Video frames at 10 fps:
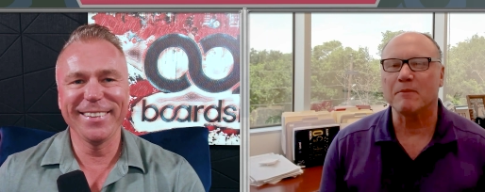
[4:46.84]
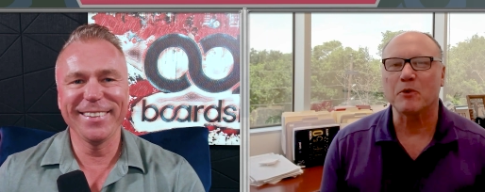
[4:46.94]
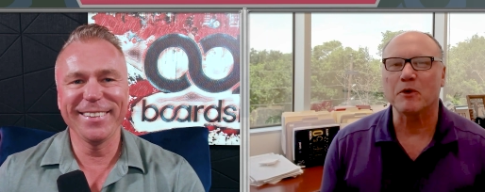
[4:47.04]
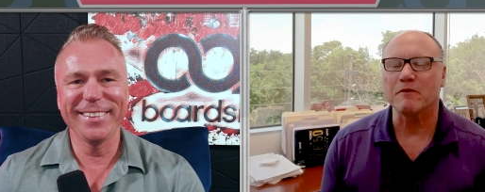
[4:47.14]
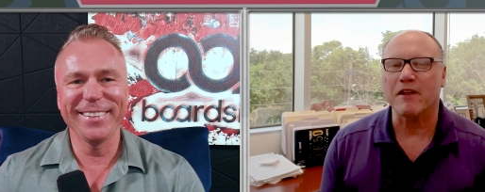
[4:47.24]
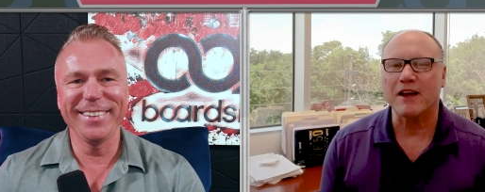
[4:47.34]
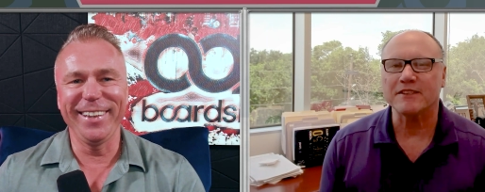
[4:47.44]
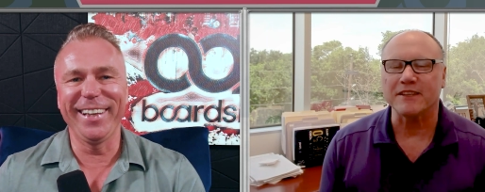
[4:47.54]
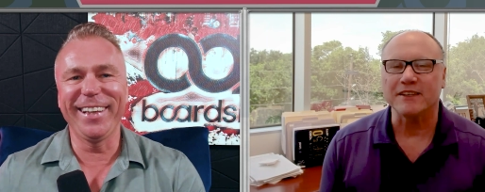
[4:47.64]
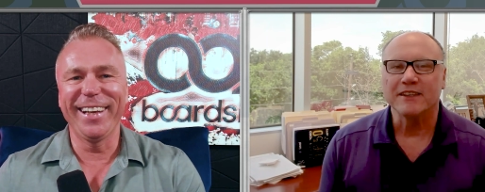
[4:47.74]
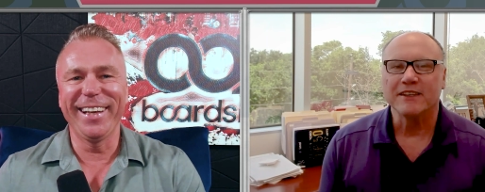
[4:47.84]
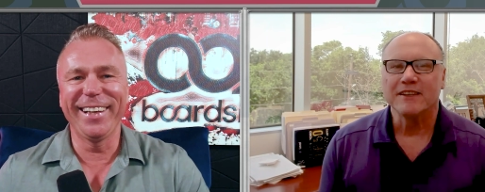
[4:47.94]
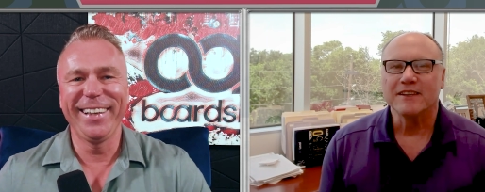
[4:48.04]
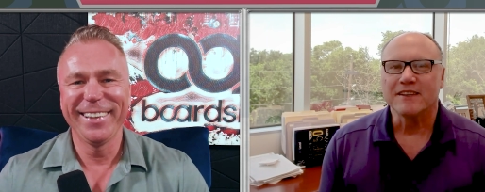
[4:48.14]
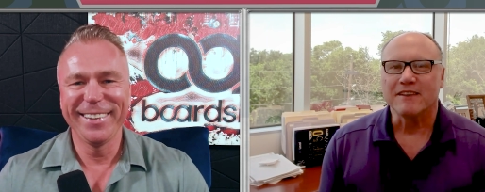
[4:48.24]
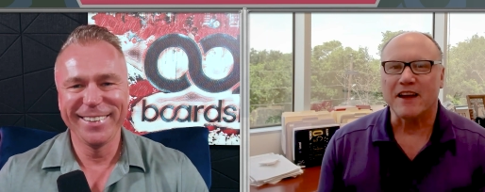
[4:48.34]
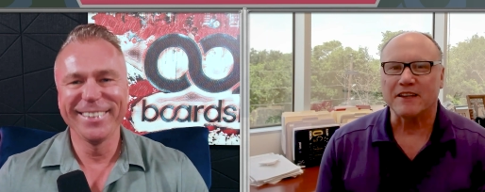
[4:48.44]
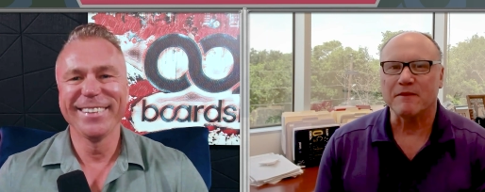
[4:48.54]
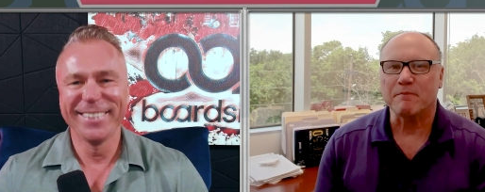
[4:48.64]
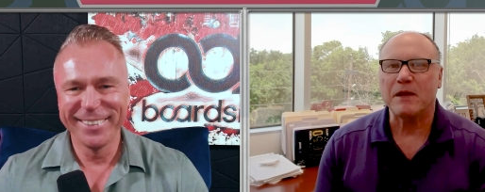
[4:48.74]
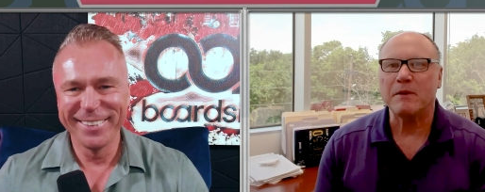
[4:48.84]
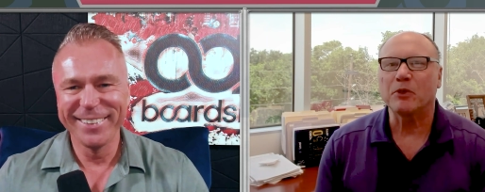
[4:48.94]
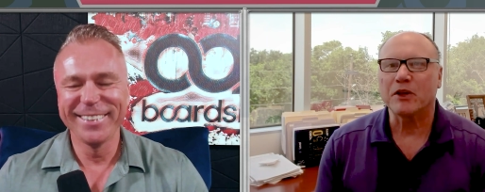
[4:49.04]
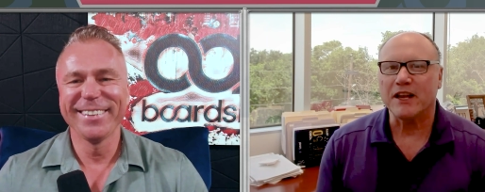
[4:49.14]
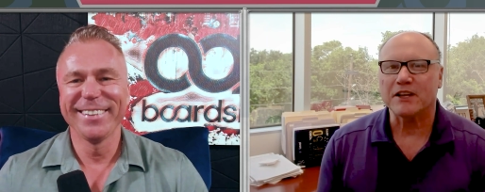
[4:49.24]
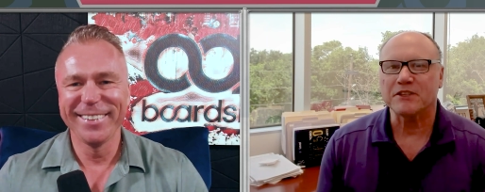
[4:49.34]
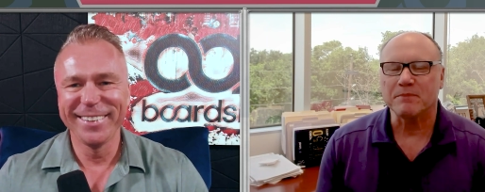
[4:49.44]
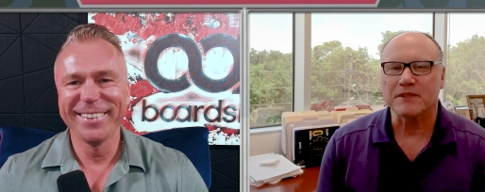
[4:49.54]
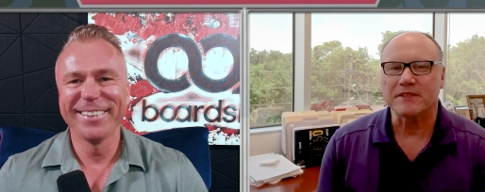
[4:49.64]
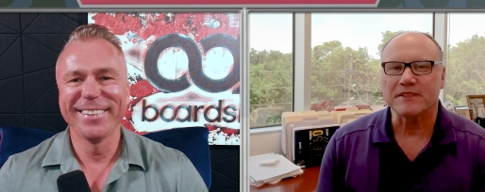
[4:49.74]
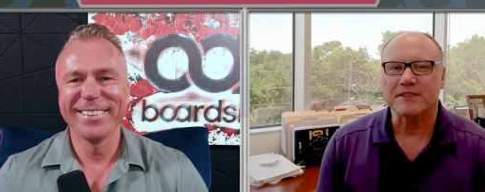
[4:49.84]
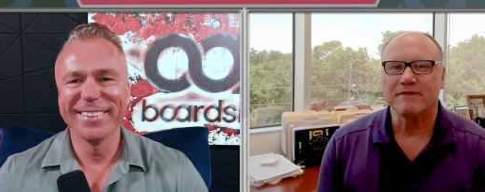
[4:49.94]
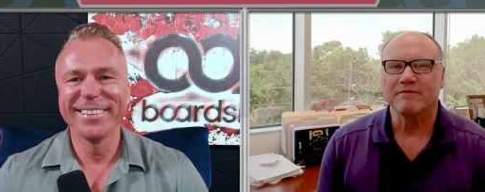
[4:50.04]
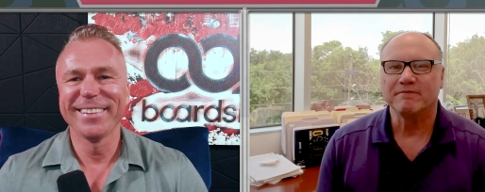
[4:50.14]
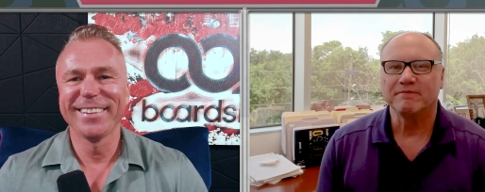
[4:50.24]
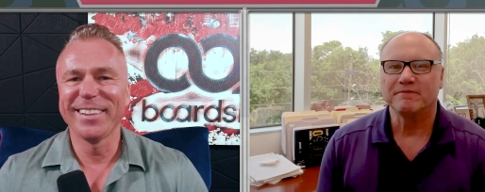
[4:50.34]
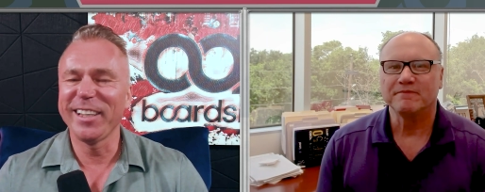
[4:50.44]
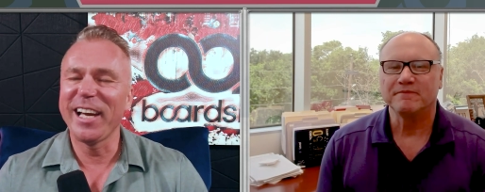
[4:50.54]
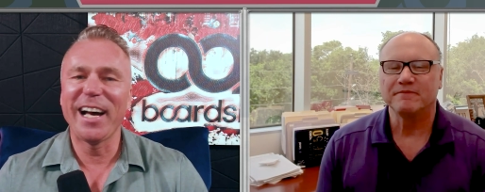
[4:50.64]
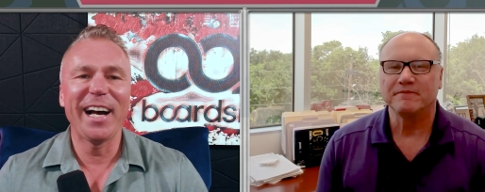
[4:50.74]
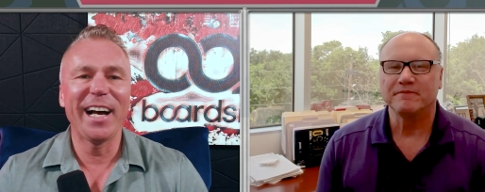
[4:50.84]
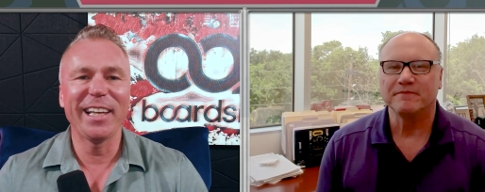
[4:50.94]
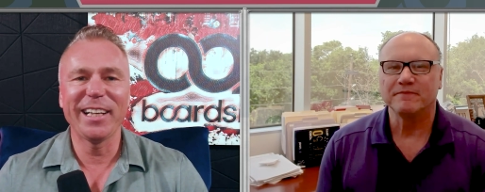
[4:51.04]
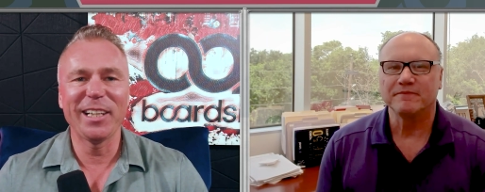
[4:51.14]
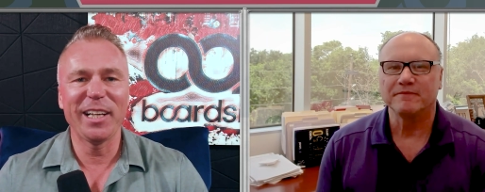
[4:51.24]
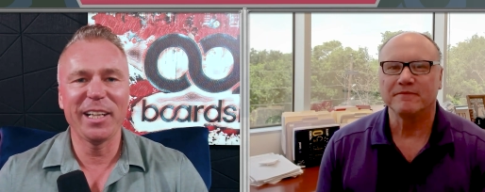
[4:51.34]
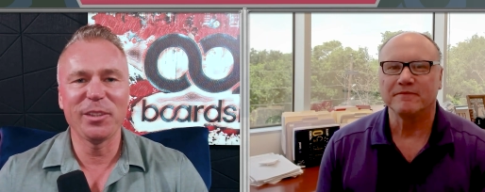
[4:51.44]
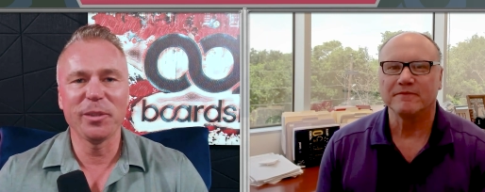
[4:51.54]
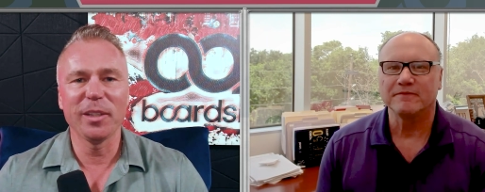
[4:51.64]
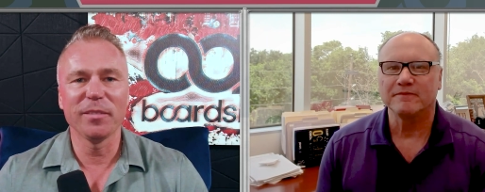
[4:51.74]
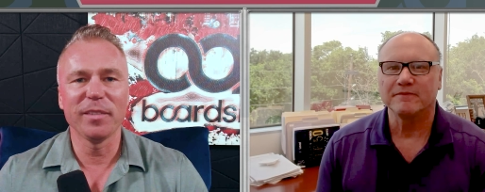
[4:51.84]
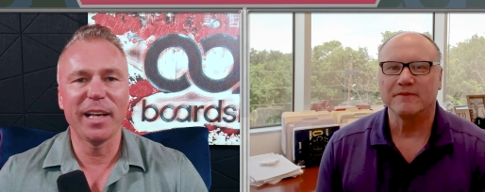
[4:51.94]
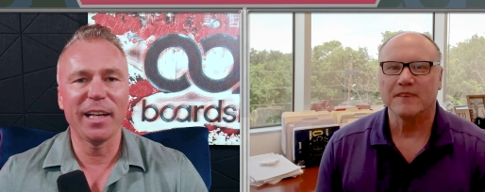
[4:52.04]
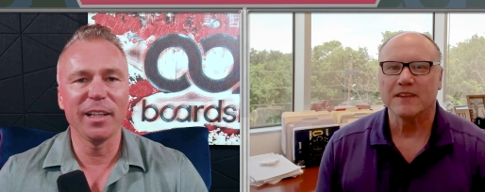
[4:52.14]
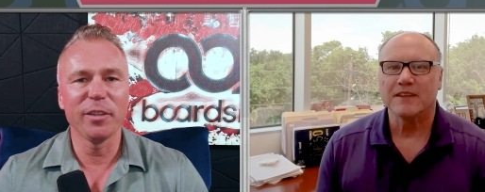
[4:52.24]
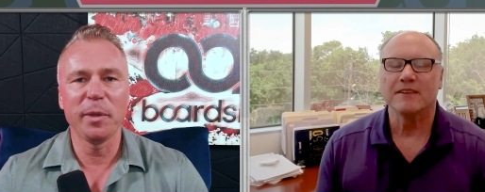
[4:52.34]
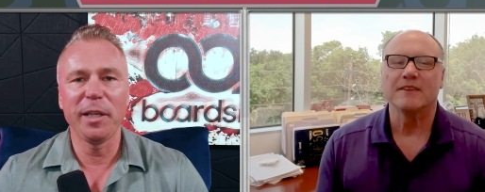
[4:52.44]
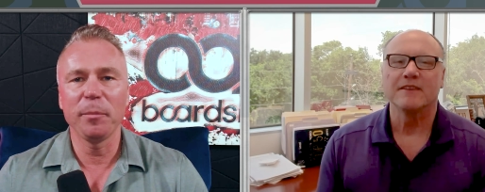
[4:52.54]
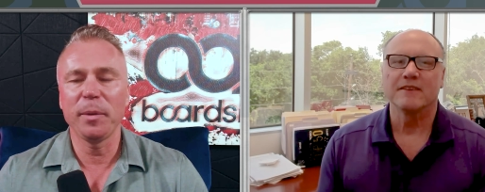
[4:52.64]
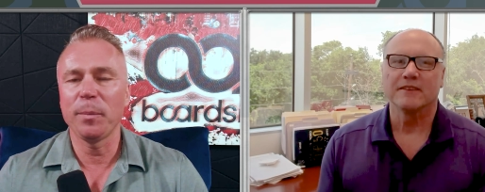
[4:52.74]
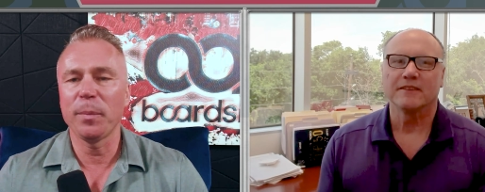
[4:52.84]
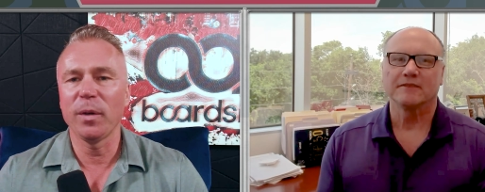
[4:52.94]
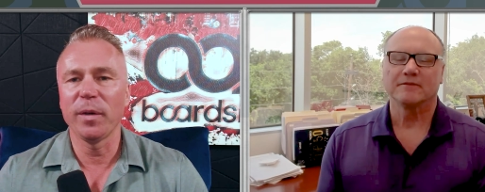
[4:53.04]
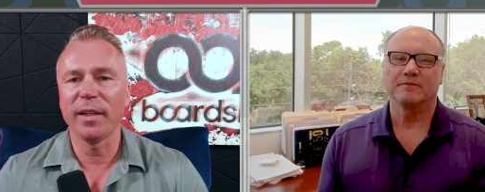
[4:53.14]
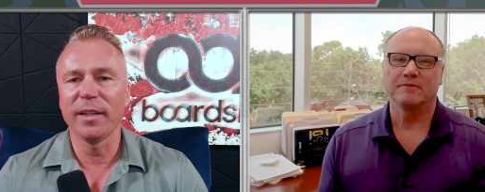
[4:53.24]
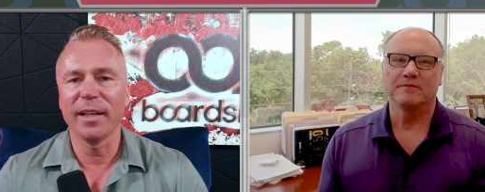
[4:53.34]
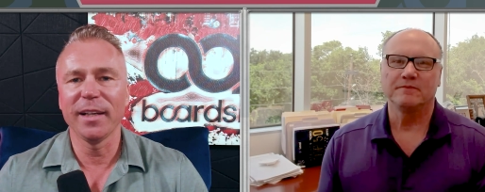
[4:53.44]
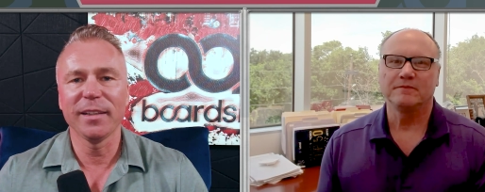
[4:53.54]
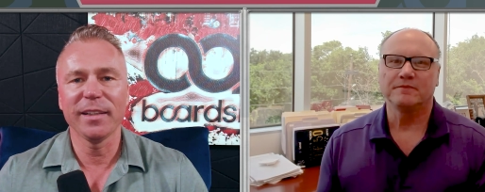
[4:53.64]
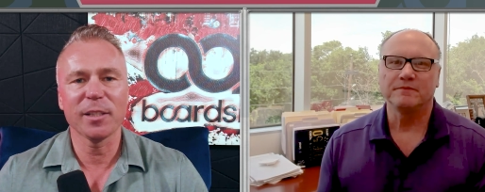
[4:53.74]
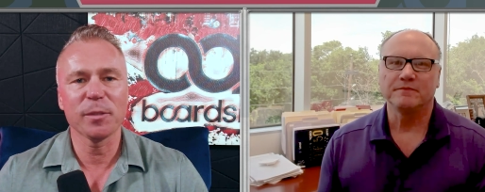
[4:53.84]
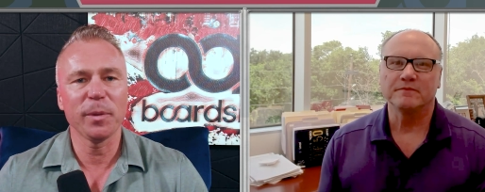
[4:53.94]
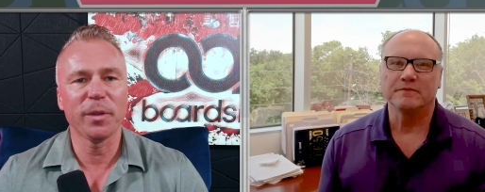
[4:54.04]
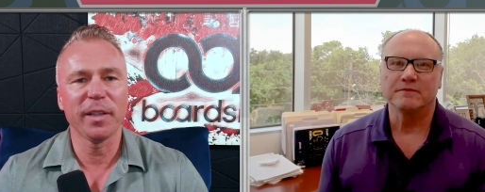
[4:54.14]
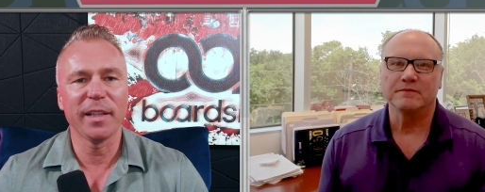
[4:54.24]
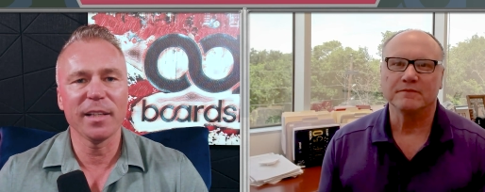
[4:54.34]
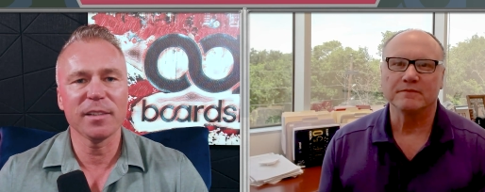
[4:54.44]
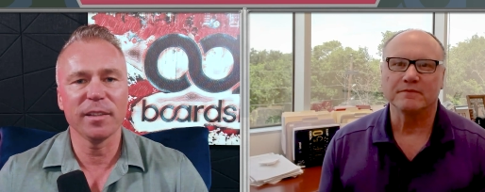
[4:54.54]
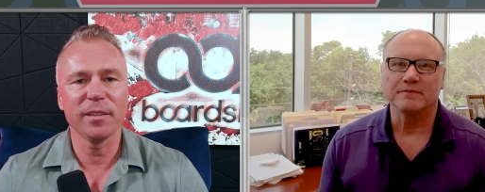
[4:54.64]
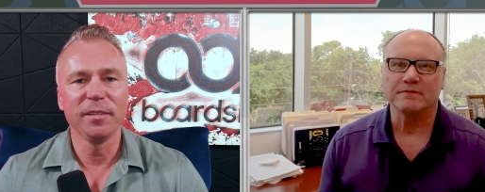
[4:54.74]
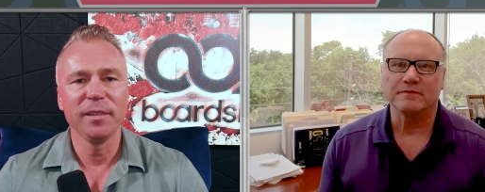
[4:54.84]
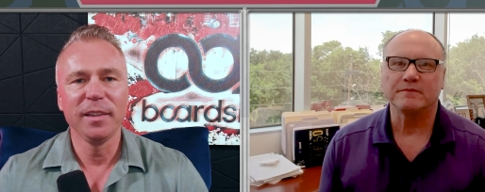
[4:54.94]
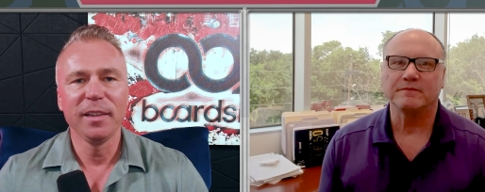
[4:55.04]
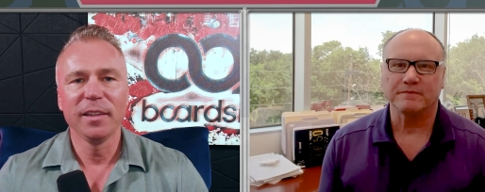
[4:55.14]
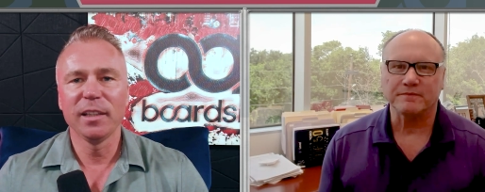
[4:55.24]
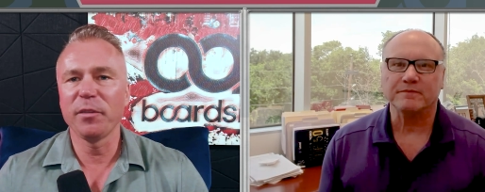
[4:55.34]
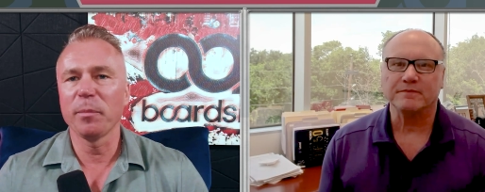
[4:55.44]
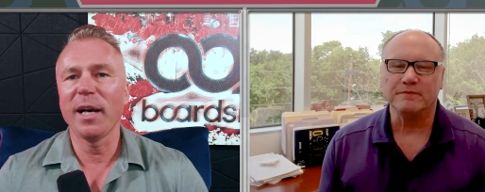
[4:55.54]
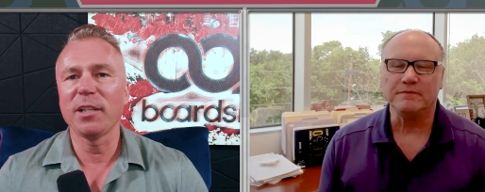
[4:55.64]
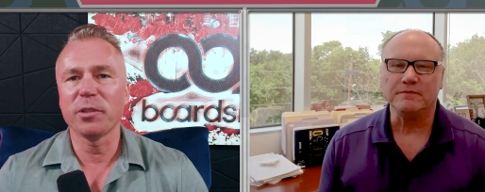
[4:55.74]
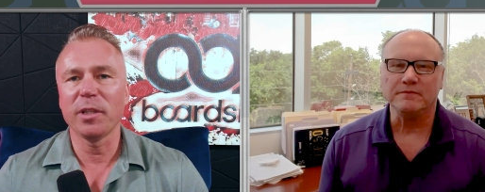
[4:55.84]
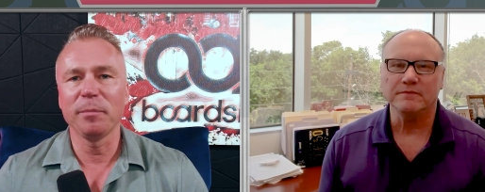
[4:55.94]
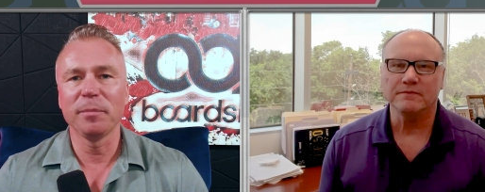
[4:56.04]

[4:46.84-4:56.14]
Speaker 1: more of that, that people connection business.
Speaker 2: Yeah, I do love that. I love meeting people and exploring that. So living my dream,